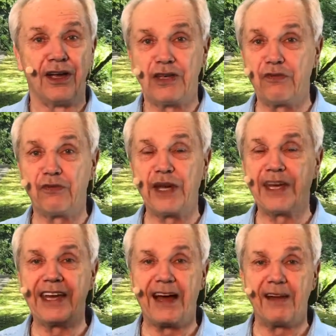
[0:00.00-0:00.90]
You've
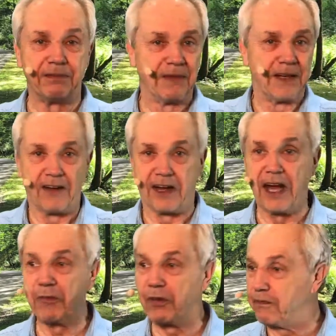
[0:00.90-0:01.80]
written down a
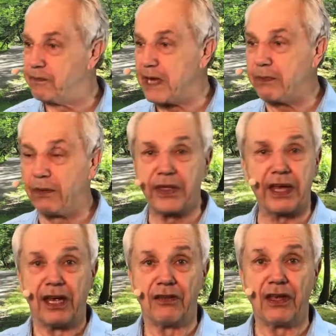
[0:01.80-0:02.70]
number of people that,
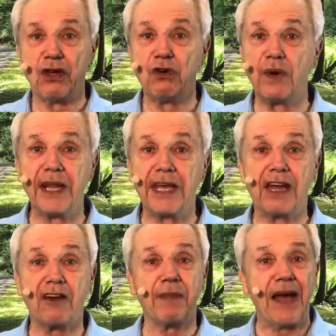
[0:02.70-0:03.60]
that you really
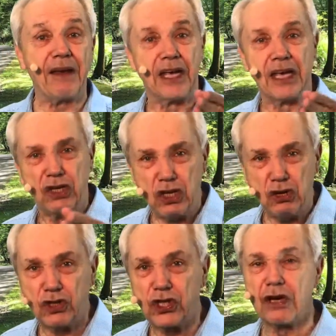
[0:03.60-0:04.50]
care about. You
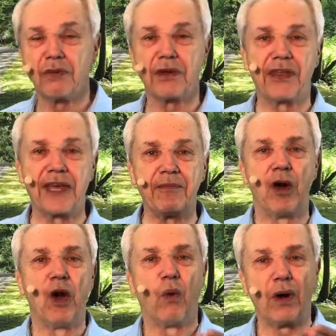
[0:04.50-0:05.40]
share with them
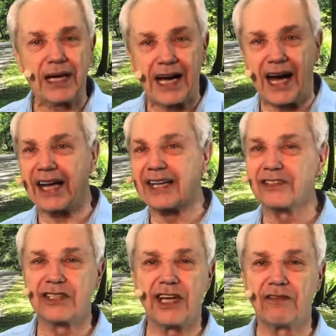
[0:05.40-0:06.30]
what God
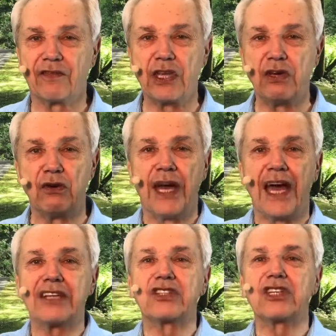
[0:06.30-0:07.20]
has done for you
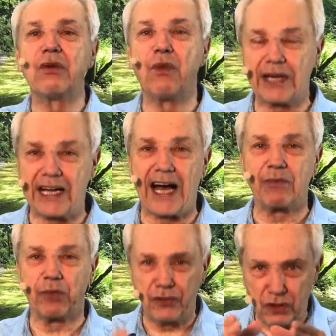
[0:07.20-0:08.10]
and see what
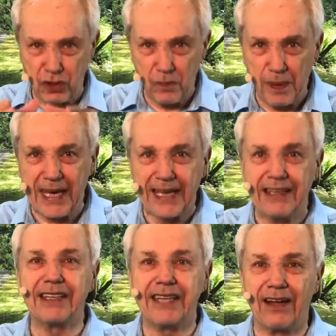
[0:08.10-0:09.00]
God will do. You begin
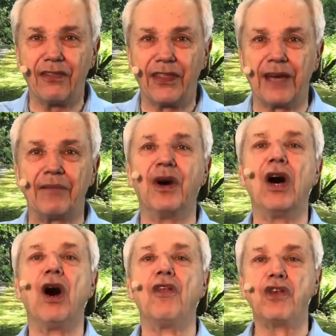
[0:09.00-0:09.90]
to tell them
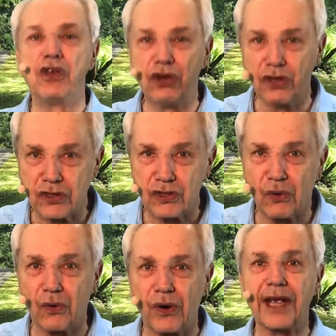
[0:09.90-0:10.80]
your
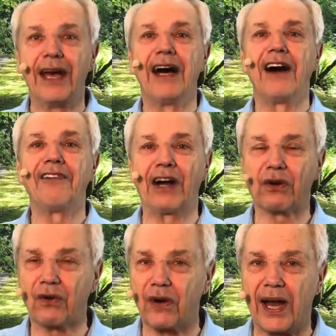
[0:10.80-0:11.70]
story about
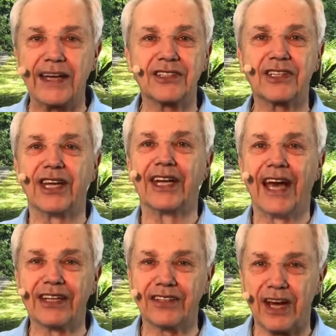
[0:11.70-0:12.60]
Christ
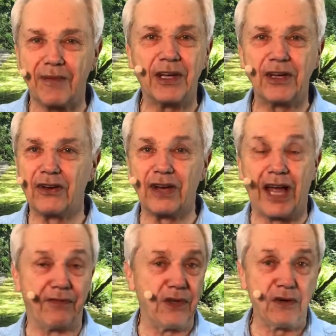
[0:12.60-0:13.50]
has come into your
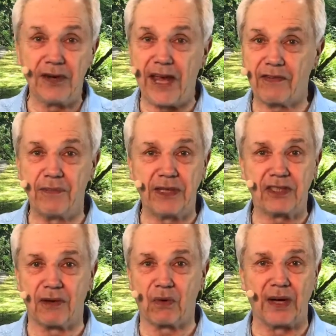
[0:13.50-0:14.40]
life. You don't have to be
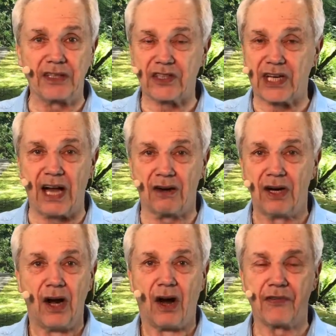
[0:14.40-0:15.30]
some great scholar
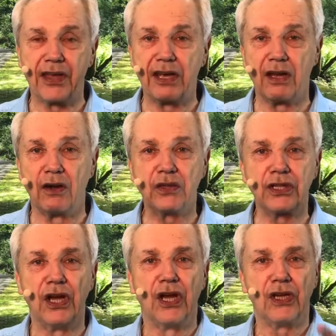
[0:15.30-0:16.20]
or
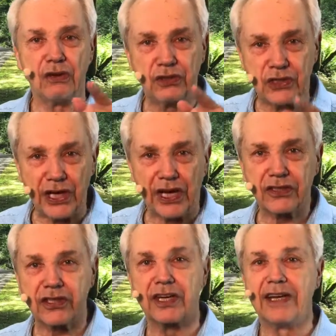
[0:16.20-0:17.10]
theologian. You
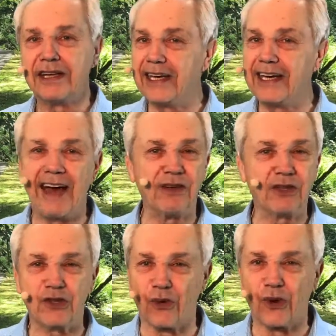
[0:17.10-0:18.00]
just need to have a
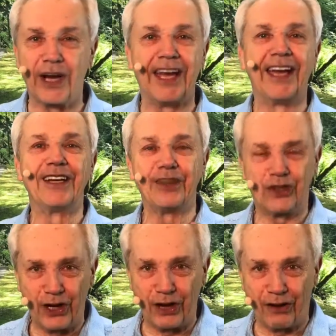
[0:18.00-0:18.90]
story to
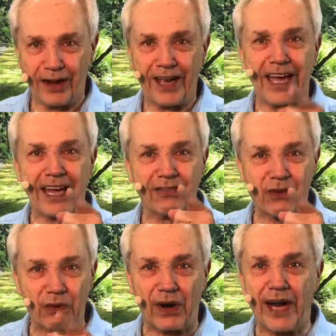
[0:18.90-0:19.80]
share. And if
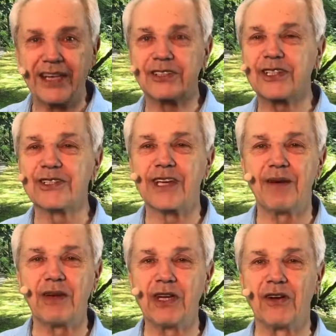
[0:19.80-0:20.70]
Christ has
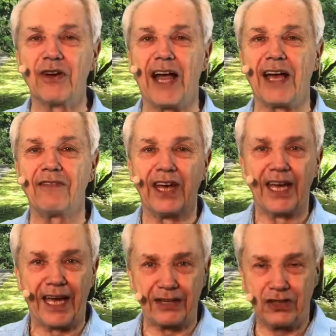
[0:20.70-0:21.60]
come into your life
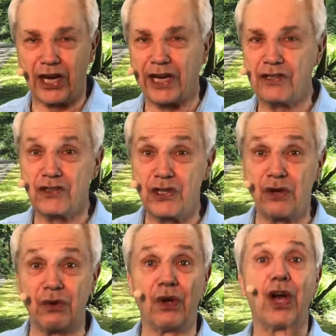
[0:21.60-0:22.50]
and changed
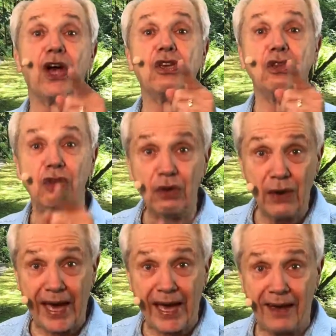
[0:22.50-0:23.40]
you, you
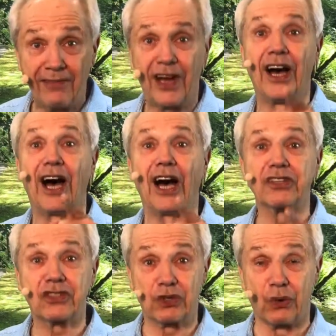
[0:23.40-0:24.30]
have a
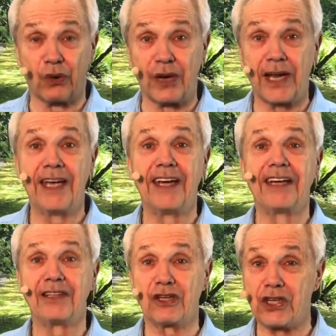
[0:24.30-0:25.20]
story
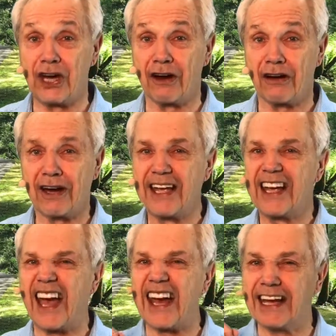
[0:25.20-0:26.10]
to share,
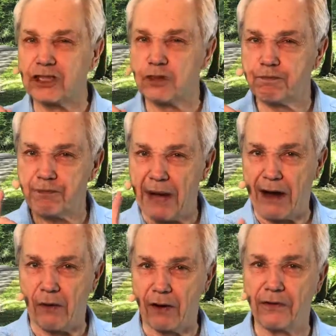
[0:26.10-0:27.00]
and it's
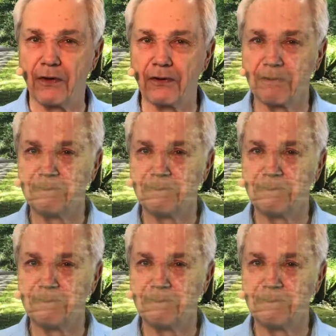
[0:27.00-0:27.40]
powerful.